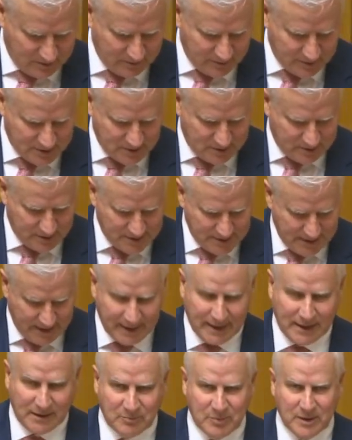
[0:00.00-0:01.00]
the
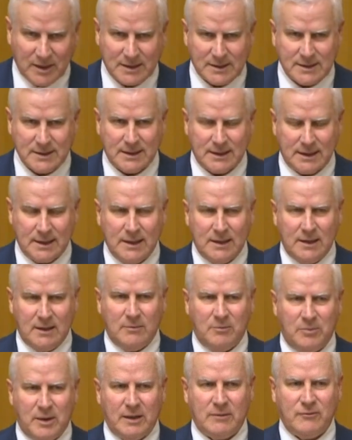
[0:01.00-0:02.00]
Titanic.
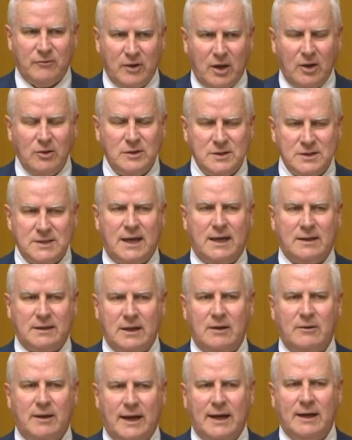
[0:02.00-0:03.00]
But voters out
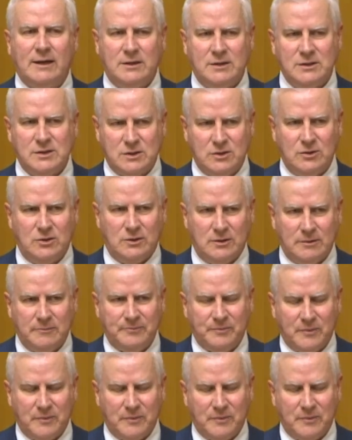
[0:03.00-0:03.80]
there are concerned.